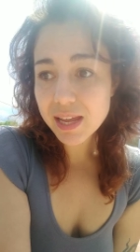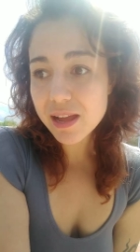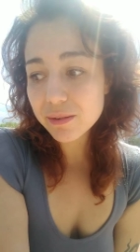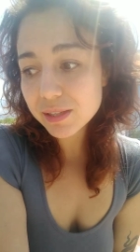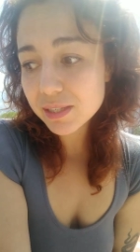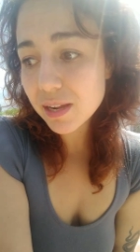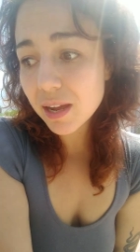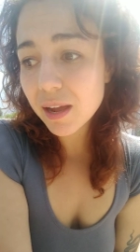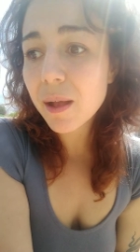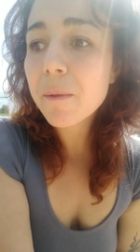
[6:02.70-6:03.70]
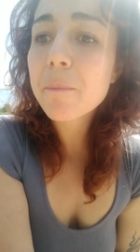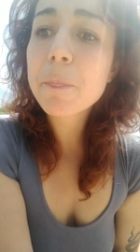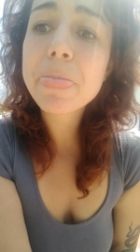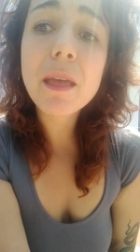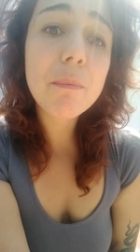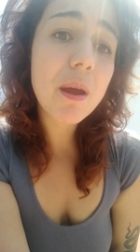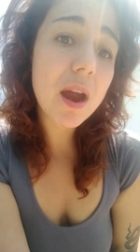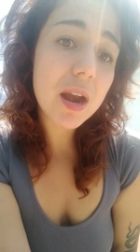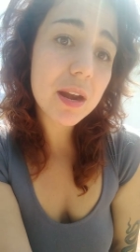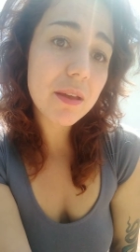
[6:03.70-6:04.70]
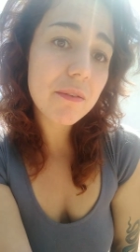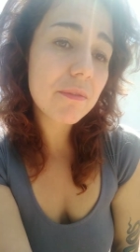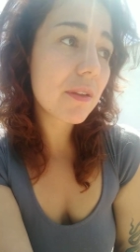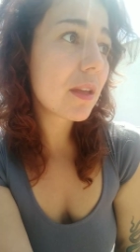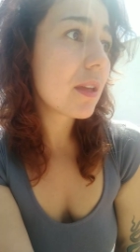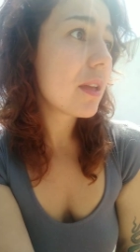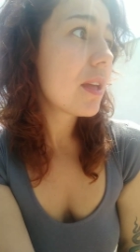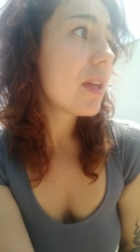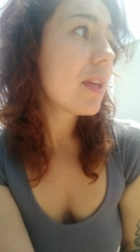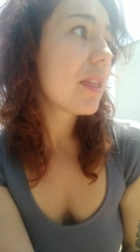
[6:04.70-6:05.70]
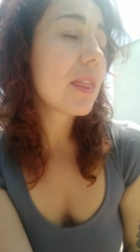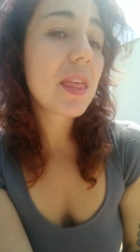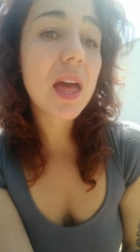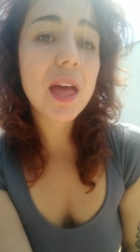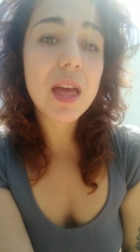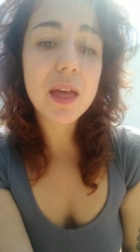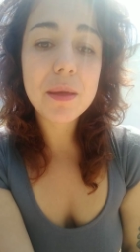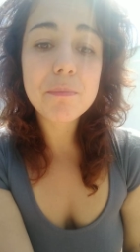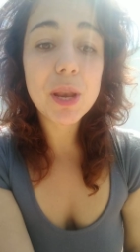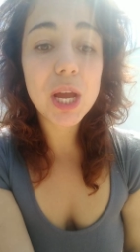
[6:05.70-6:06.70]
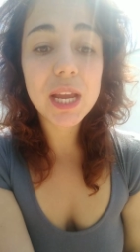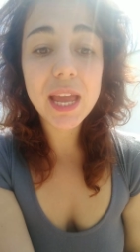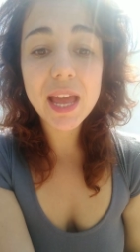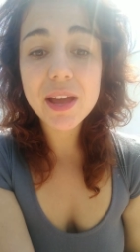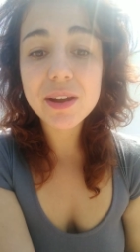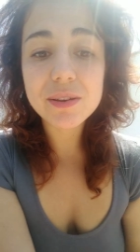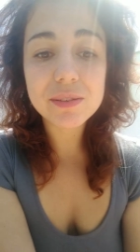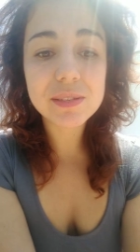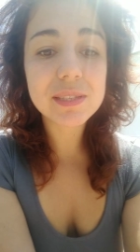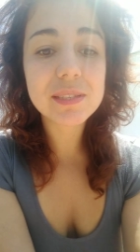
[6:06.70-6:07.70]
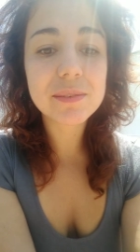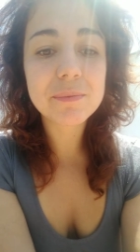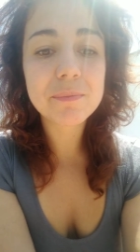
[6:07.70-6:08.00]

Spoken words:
I was not a part of the bloqueos.